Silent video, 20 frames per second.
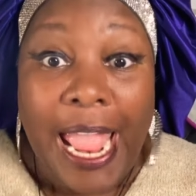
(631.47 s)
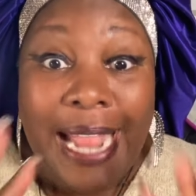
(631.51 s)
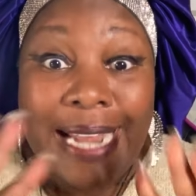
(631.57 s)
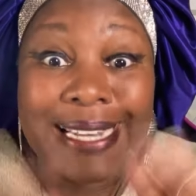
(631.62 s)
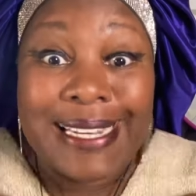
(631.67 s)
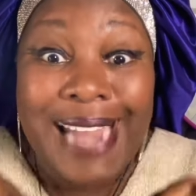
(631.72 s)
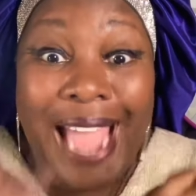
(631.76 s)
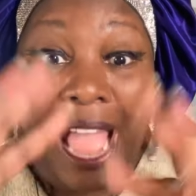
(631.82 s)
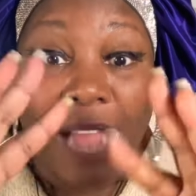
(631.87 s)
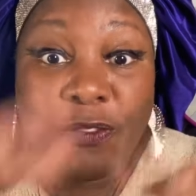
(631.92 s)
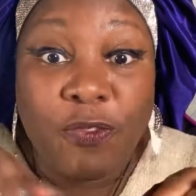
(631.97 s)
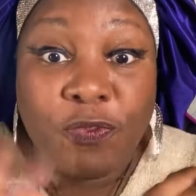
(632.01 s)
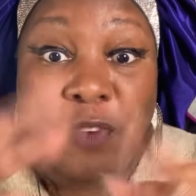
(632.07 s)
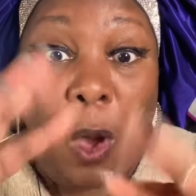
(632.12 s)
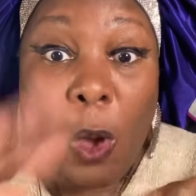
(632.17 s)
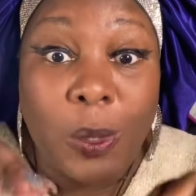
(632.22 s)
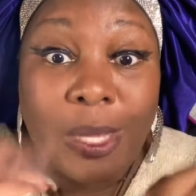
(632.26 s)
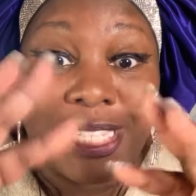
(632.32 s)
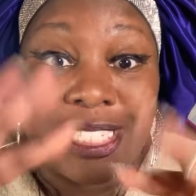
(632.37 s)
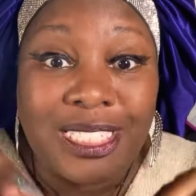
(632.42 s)
Not
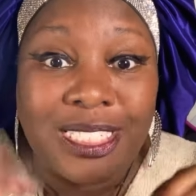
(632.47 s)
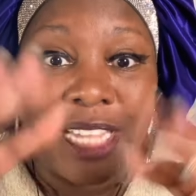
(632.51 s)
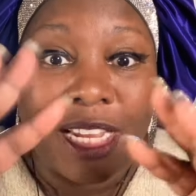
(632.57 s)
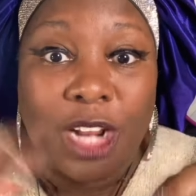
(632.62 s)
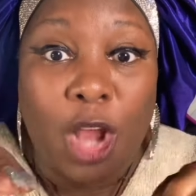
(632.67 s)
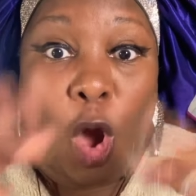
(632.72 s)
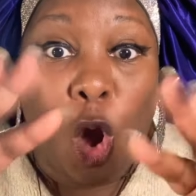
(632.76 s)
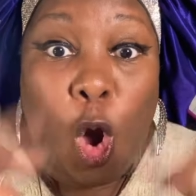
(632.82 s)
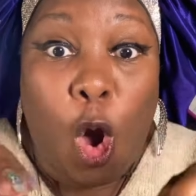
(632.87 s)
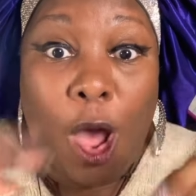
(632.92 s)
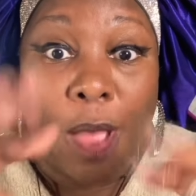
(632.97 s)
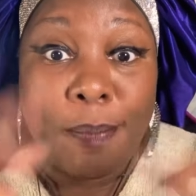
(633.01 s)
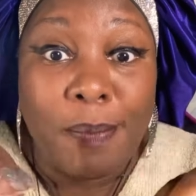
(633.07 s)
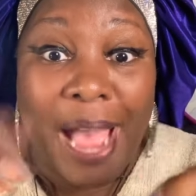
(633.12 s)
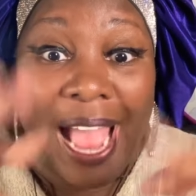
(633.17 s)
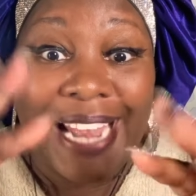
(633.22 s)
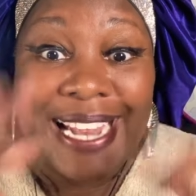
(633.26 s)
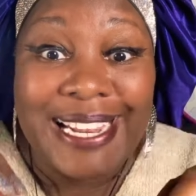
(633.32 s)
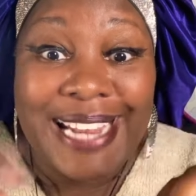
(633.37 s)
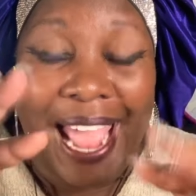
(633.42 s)
focusing on
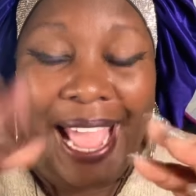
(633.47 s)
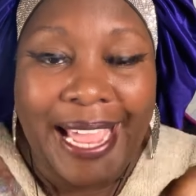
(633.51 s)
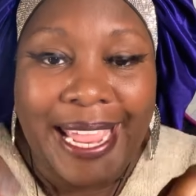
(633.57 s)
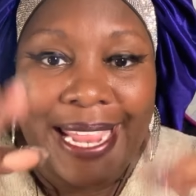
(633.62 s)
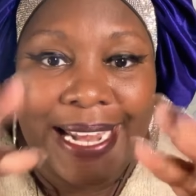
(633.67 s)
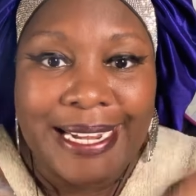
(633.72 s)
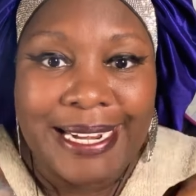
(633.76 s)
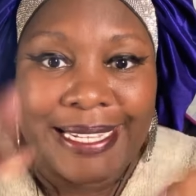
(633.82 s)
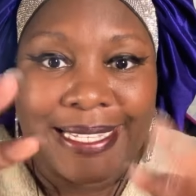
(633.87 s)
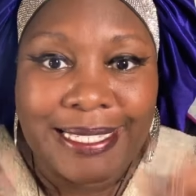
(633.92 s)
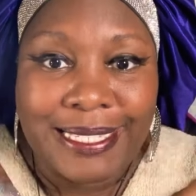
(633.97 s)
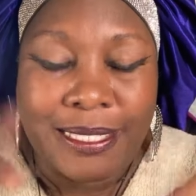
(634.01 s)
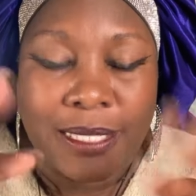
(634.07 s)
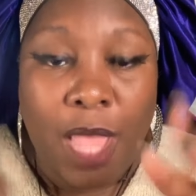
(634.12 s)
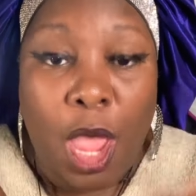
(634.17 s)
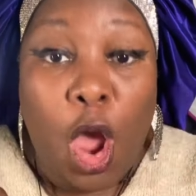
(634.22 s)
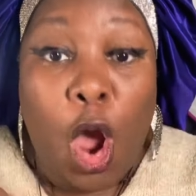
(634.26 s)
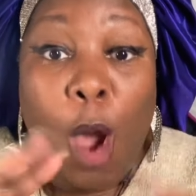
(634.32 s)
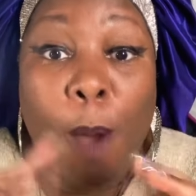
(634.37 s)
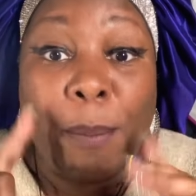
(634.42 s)
my nakedness,
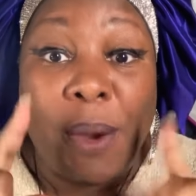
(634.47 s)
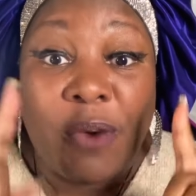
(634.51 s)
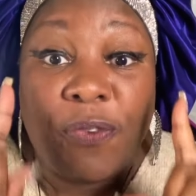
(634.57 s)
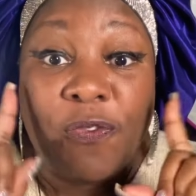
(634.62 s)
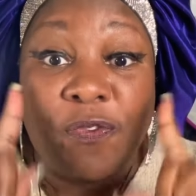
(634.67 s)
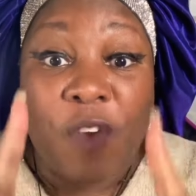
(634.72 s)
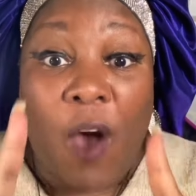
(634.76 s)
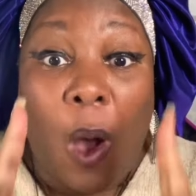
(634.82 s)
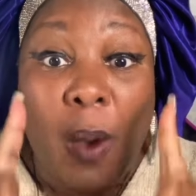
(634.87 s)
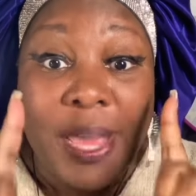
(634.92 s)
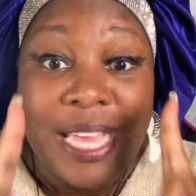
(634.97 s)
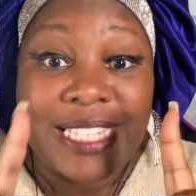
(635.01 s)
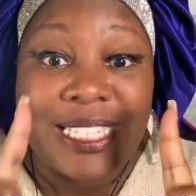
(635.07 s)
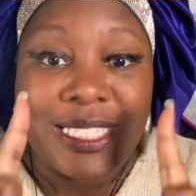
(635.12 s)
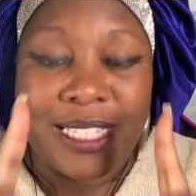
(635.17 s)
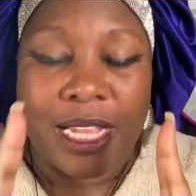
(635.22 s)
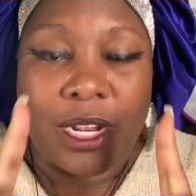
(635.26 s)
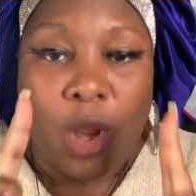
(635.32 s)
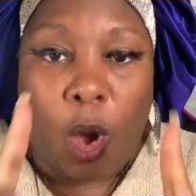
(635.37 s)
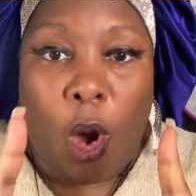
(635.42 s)
but
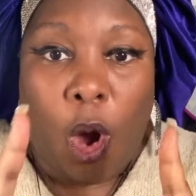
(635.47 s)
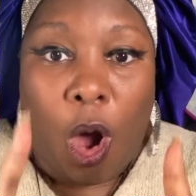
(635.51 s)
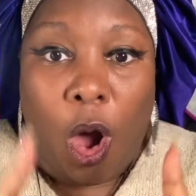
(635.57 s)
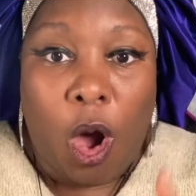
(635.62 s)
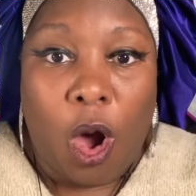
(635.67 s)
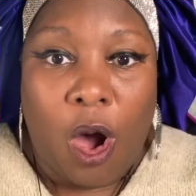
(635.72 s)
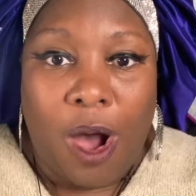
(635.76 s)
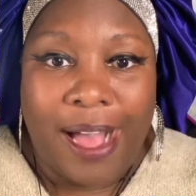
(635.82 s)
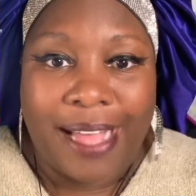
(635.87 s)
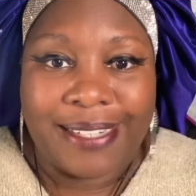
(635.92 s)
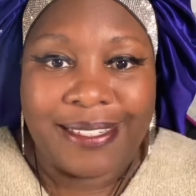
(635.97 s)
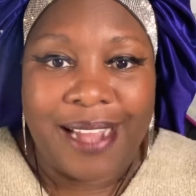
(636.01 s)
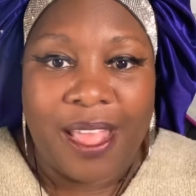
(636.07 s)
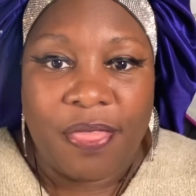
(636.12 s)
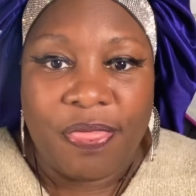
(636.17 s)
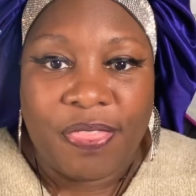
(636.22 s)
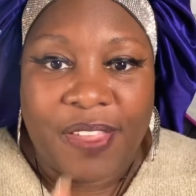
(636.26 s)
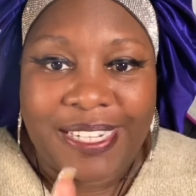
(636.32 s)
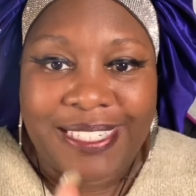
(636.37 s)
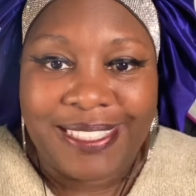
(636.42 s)
focusing on
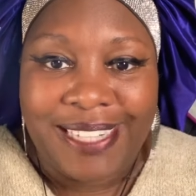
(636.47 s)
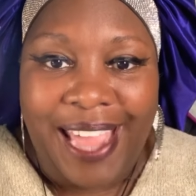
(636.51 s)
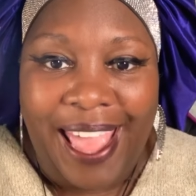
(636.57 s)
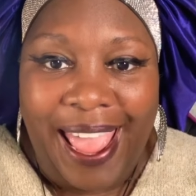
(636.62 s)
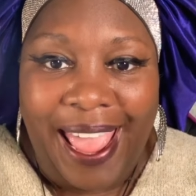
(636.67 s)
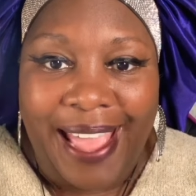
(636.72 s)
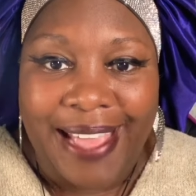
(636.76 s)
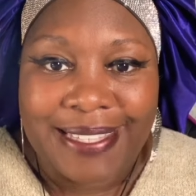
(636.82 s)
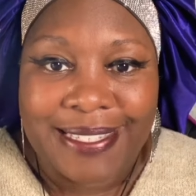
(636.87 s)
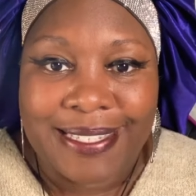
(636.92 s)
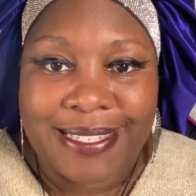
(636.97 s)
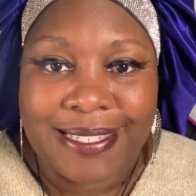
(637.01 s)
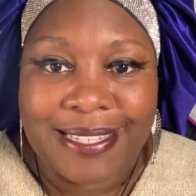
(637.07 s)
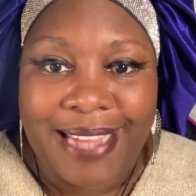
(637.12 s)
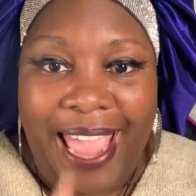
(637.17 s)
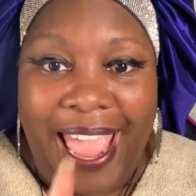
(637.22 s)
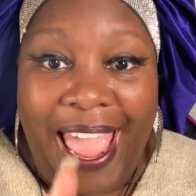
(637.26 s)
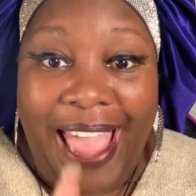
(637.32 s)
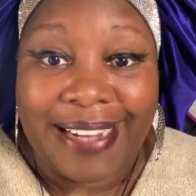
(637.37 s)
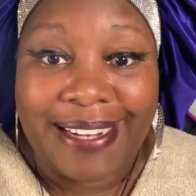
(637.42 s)
the test
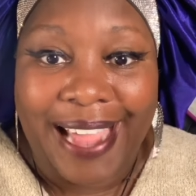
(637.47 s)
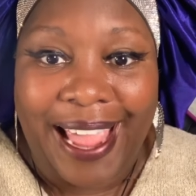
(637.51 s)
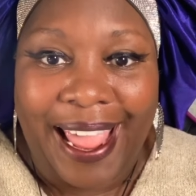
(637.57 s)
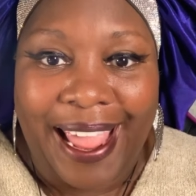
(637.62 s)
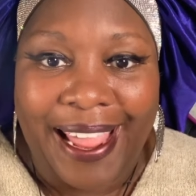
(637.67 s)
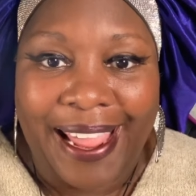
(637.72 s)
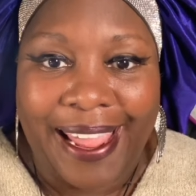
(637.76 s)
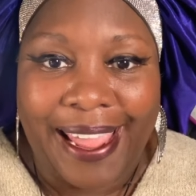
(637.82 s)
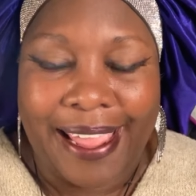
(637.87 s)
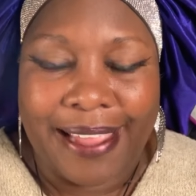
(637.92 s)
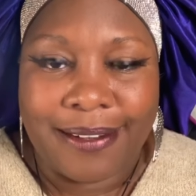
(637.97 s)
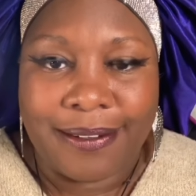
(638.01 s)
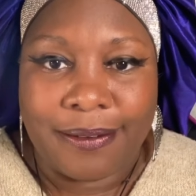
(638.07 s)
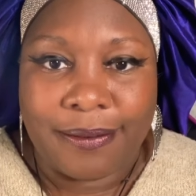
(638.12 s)
at hand.